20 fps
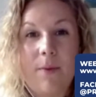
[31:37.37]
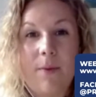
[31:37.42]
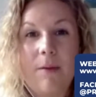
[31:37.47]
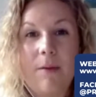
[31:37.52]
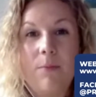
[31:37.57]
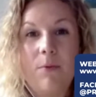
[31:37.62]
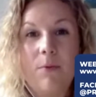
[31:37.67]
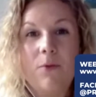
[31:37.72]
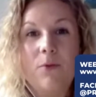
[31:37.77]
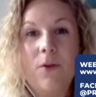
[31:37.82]

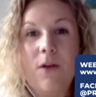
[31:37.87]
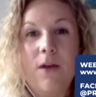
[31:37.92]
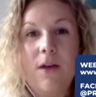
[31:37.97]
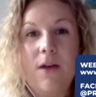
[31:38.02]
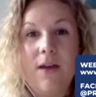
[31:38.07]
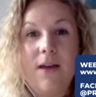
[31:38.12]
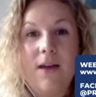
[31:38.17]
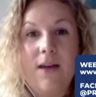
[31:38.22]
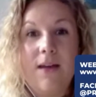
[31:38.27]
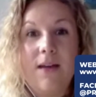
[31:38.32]
People
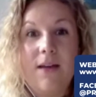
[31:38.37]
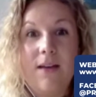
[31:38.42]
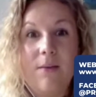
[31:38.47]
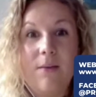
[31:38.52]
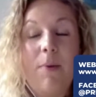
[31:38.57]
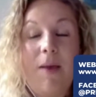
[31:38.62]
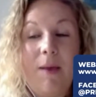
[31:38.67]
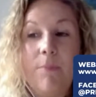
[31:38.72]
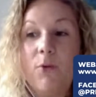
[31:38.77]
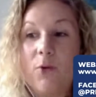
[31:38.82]

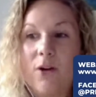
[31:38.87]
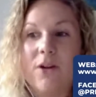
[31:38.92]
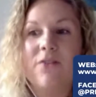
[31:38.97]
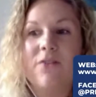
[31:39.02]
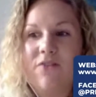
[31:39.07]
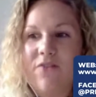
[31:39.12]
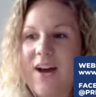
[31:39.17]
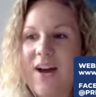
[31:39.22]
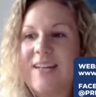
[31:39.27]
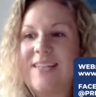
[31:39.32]

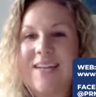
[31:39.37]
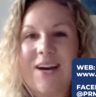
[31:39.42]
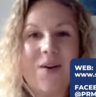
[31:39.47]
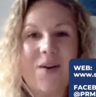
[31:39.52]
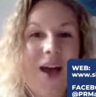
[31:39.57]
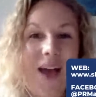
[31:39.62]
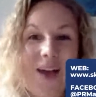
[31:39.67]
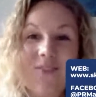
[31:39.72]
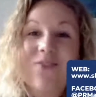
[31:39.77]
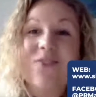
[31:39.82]
can find out
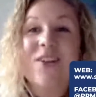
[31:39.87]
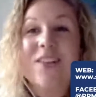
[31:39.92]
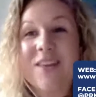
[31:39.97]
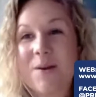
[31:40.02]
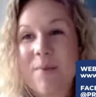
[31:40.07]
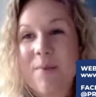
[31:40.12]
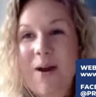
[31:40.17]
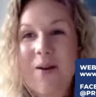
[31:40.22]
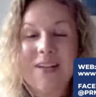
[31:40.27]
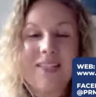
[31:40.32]

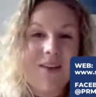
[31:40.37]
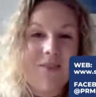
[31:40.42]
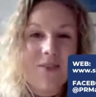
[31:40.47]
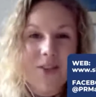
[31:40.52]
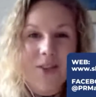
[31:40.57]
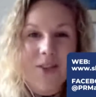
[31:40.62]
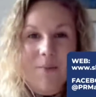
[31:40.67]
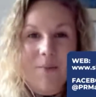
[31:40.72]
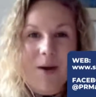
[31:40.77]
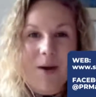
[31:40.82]
everything about us,
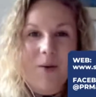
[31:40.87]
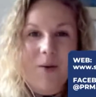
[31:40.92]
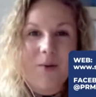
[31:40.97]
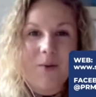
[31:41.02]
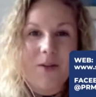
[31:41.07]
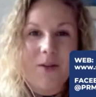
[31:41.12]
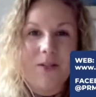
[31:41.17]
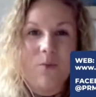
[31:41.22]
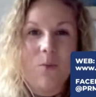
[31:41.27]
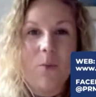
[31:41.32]
everything
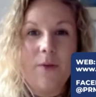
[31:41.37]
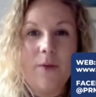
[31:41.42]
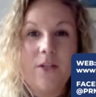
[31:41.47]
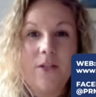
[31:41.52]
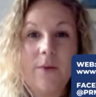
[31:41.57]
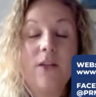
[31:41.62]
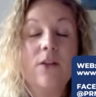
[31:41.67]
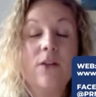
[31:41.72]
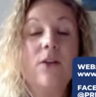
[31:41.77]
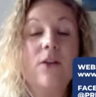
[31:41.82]
about
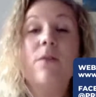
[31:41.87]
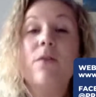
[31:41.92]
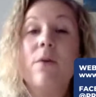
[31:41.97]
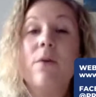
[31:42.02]
what we're doing.